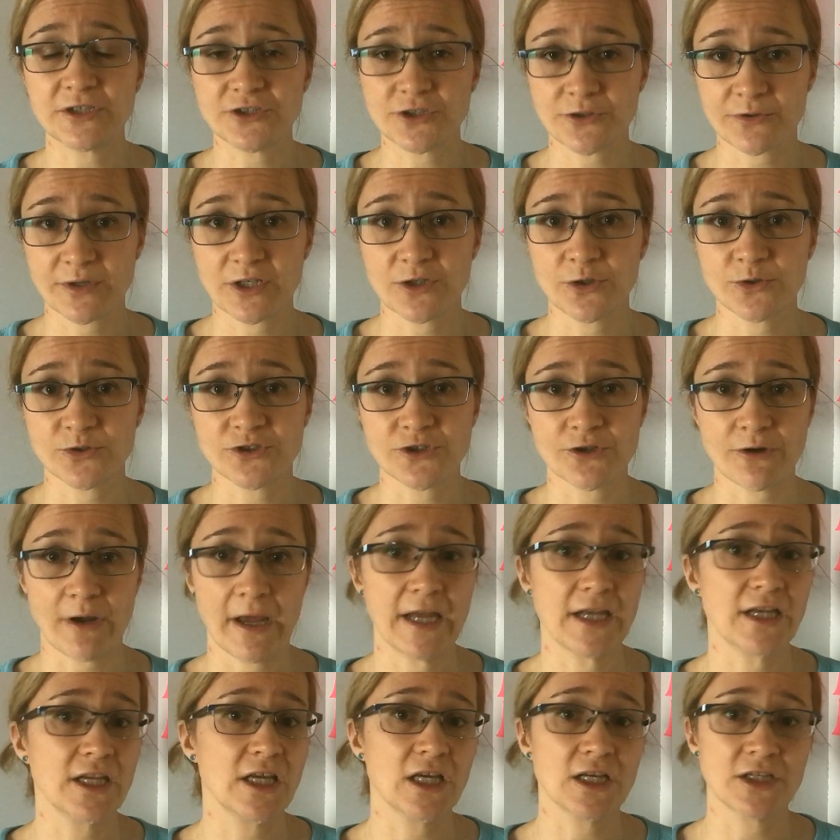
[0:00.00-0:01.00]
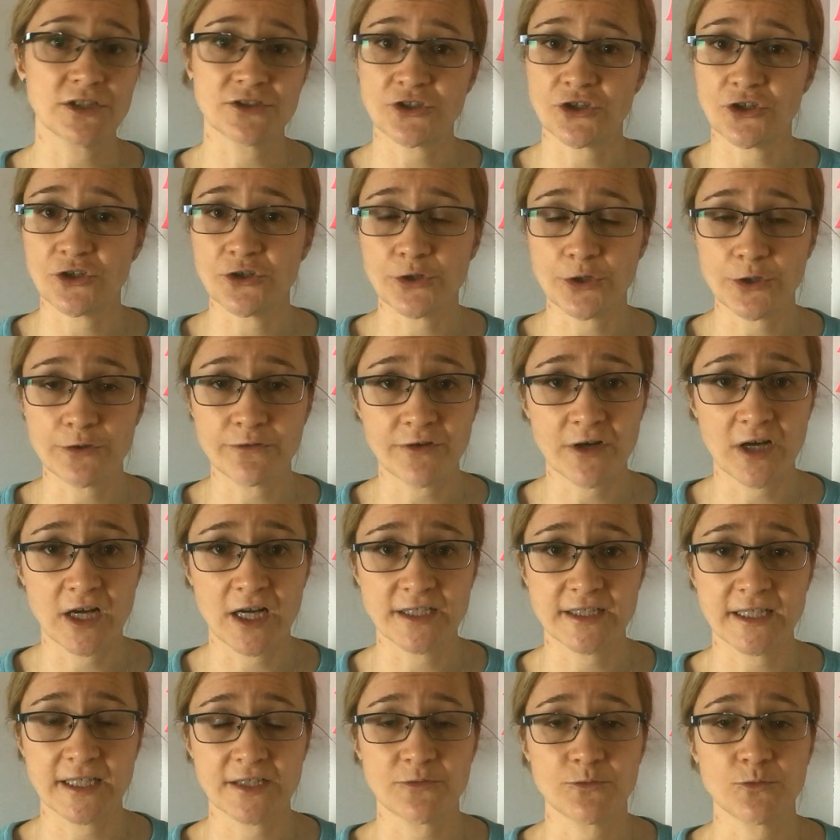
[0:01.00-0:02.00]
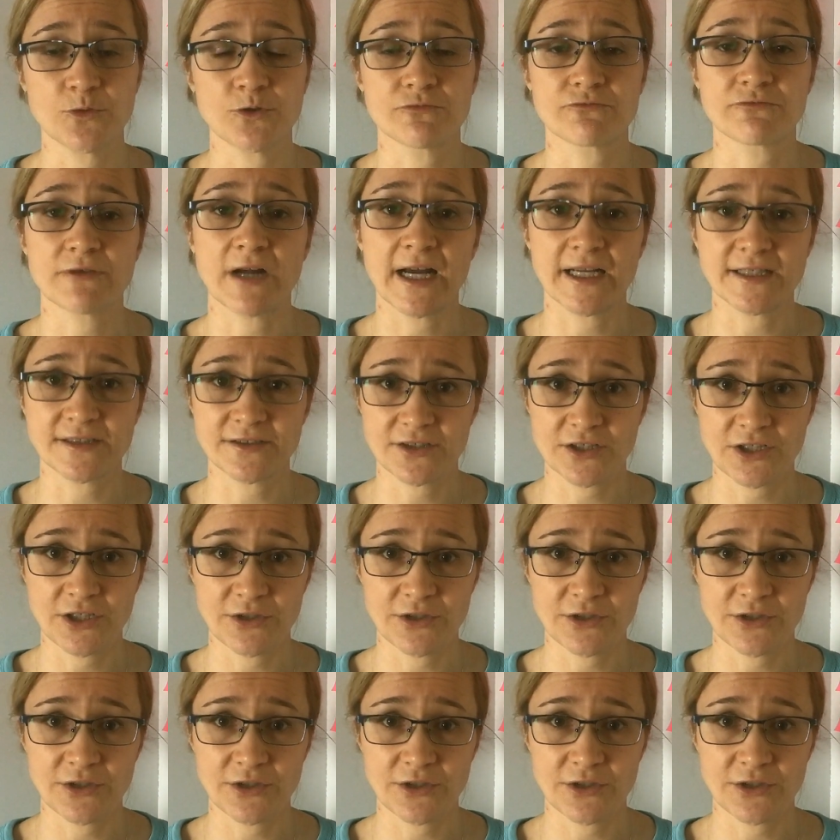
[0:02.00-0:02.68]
during your trainings, you've heard that, right?